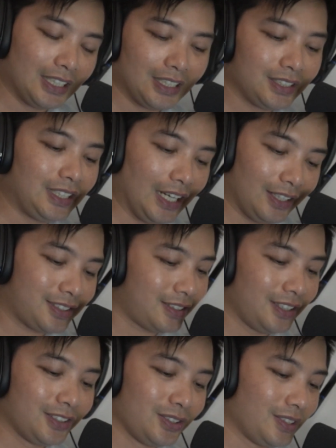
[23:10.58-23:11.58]
yeah, it's
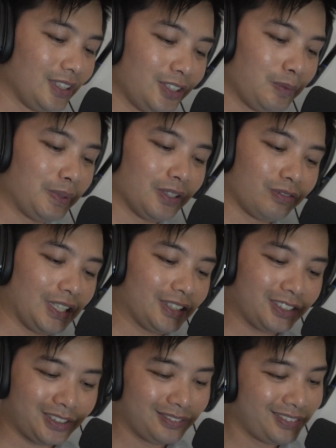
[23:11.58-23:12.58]
going to do a little bit of
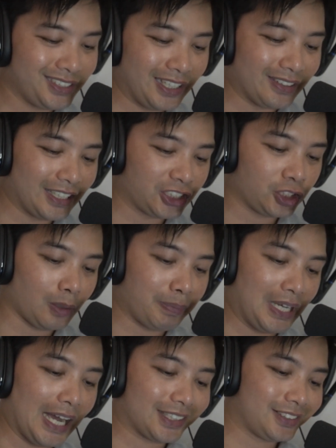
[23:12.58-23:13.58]
that, that
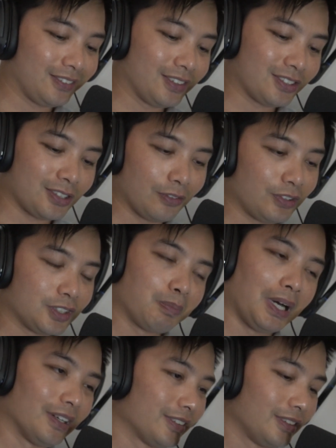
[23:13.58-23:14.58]
choppy action on the surface,
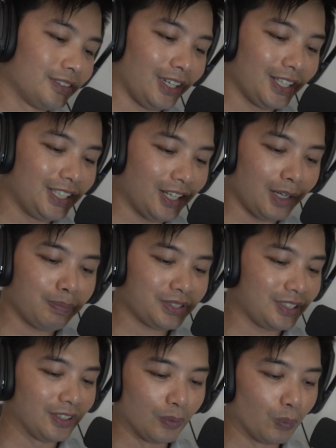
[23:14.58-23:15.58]
but
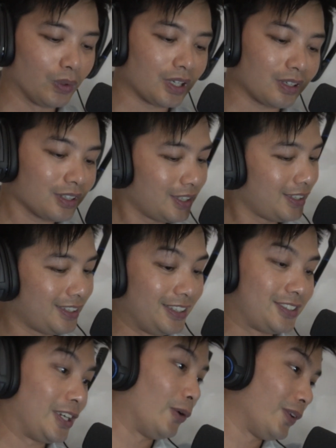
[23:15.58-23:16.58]
99% of the water
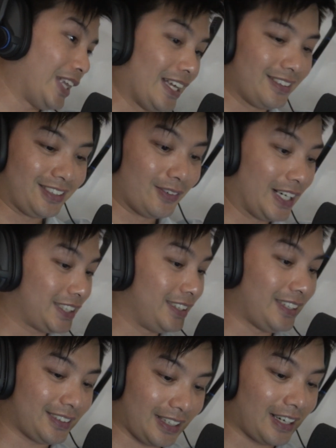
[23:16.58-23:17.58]
is going that direction
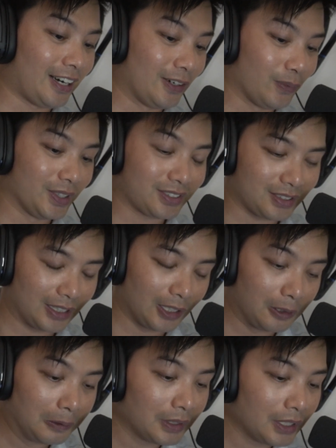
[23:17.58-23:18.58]
that the current wants to
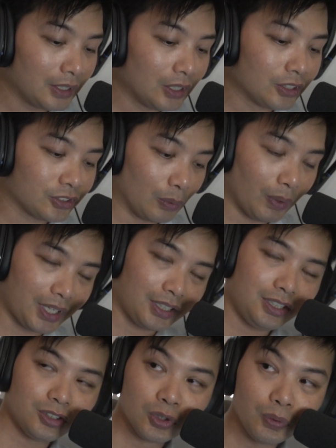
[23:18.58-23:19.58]
go. So what can
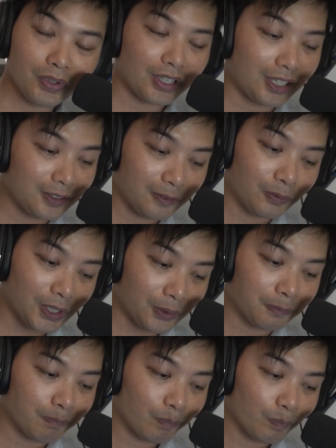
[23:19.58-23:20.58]
you do with that?
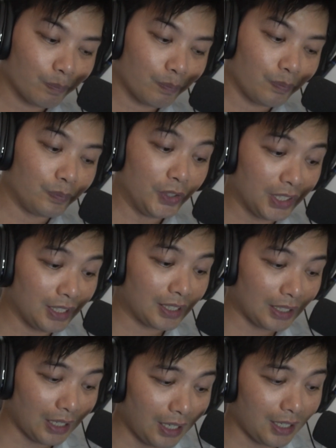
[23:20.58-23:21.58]
Well, you can
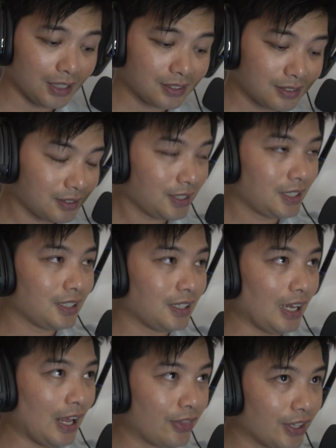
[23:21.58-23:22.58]
cast,
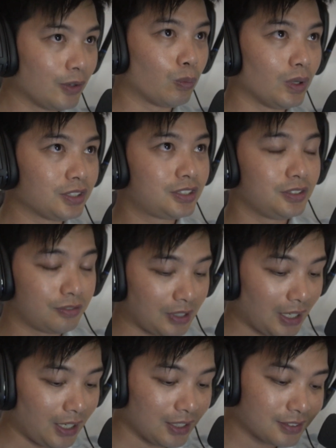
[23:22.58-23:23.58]
and then once you've
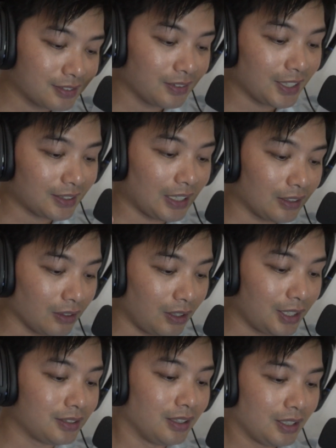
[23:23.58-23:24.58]
cast, let that
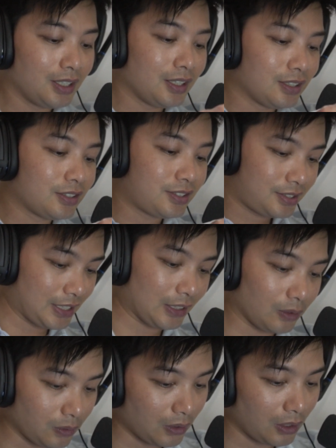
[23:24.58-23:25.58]
line
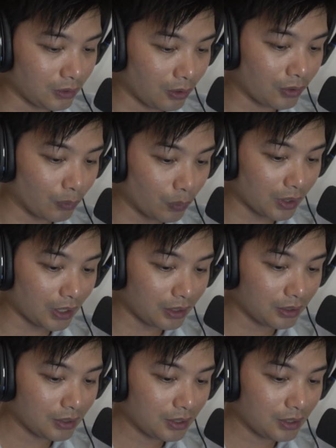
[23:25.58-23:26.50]
settle along the water,